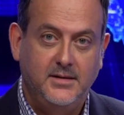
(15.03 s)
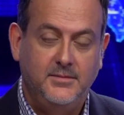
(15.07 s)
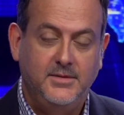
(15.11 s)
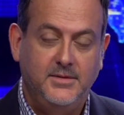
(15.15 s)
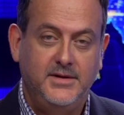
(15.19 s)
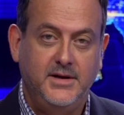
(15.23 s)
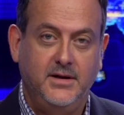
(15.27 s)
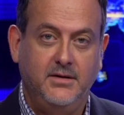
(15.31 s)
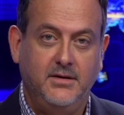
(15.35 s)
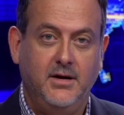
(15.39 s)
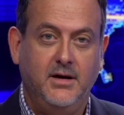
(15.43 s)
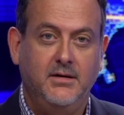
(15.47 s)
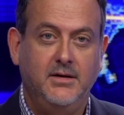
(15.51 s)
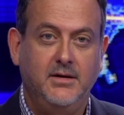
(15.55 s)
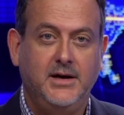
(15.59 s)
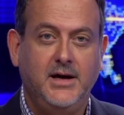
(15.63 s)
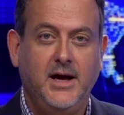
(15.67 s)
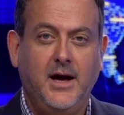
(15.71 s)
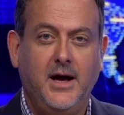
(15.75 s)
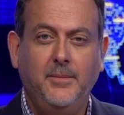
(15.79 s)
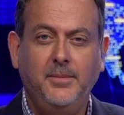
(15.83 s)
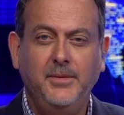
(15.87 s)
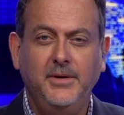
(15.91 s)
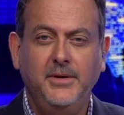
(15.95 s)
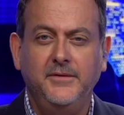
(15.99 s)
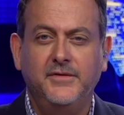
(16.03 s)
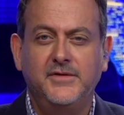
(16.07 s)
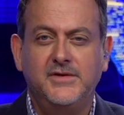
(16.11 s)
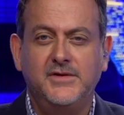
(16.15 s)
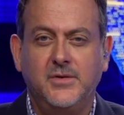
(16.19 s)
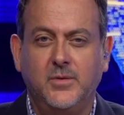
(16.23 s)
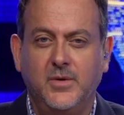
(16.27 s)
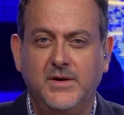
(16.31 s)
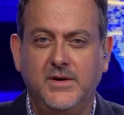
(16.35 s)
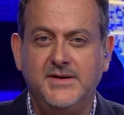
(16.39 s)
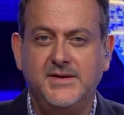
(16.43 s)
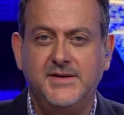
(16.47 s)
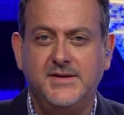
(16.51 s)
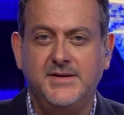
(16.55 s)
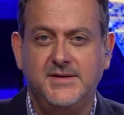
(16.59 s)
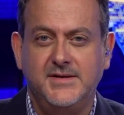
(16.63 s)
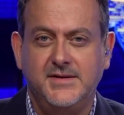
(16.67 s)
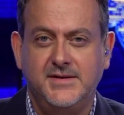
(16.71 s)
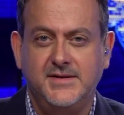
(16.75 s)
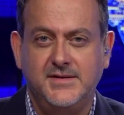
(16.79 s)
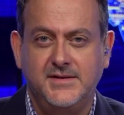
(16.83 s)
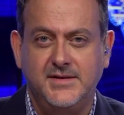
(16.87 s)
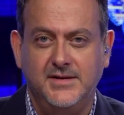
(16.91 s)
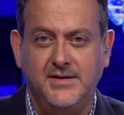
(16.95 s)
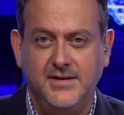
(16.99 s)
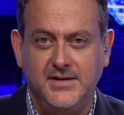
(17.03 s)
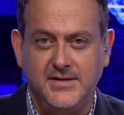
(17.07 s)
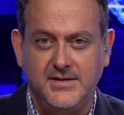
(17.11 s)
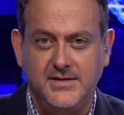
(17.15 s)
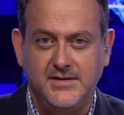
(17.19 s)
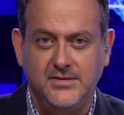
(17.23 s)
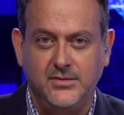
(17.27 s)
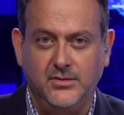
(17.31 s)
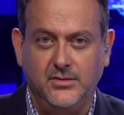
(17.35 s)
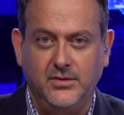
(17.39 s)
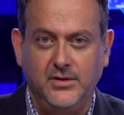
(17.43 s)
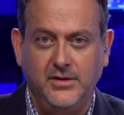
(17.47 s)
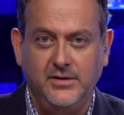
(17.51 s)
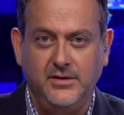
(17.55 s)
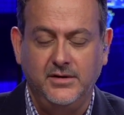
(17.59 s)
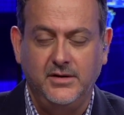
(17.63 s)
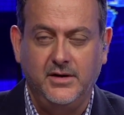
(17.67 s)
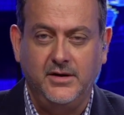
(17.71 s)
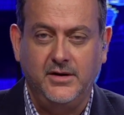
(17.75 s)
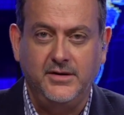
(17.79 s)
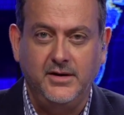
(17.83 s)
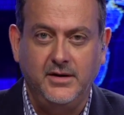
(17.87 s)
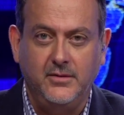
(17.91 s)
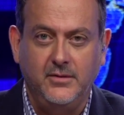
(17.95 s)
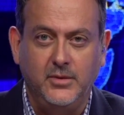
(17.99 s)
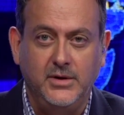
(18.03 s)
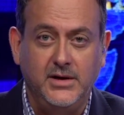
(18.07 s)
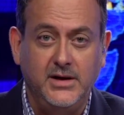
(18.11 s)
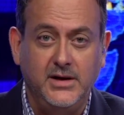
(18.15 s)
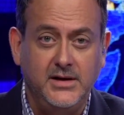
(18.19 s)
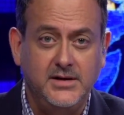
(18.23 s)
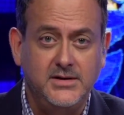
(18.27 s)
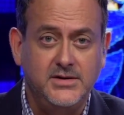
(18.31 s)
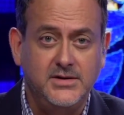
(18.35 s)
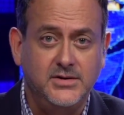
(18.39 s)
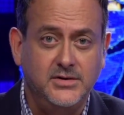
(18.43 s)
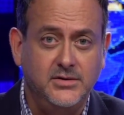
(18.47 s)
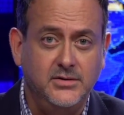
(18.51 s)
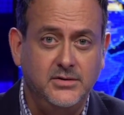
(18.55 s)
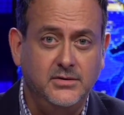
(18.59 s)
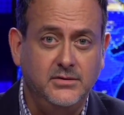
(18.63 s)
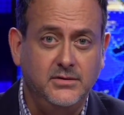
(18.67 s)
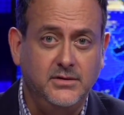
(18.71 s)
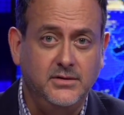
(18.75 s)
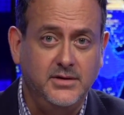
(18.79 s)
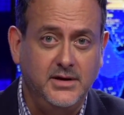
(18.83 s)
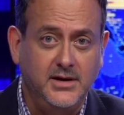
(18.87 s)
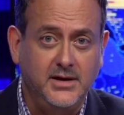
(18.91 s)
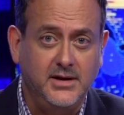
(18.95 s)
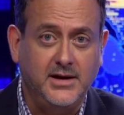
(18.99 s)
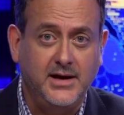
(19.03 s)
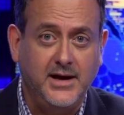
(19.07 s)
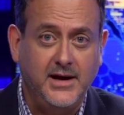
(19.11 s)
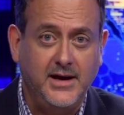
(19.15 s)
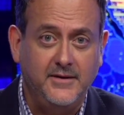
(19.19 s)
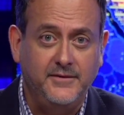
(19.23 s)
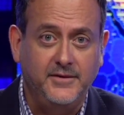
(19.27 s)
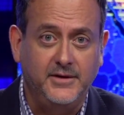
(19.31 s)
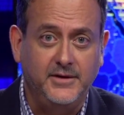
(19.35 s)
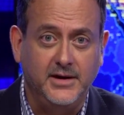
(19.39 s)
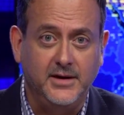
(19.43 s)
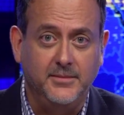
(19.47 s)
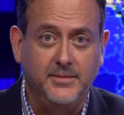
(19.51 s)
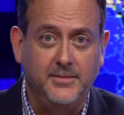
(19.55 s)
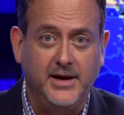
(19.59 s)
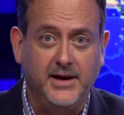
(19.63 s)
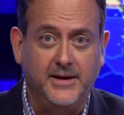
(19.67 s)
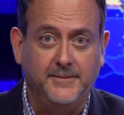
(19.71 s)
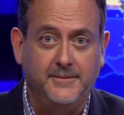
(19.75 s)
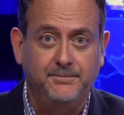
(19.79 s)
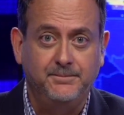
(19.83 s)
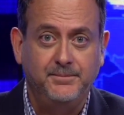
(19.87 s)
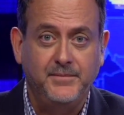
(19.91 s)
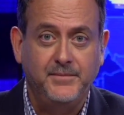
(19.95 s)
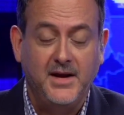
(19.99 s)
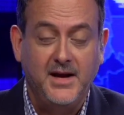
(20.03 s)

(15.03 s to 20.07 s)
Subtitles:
But there are a couple of twists to this story that I think we need to think carefully about.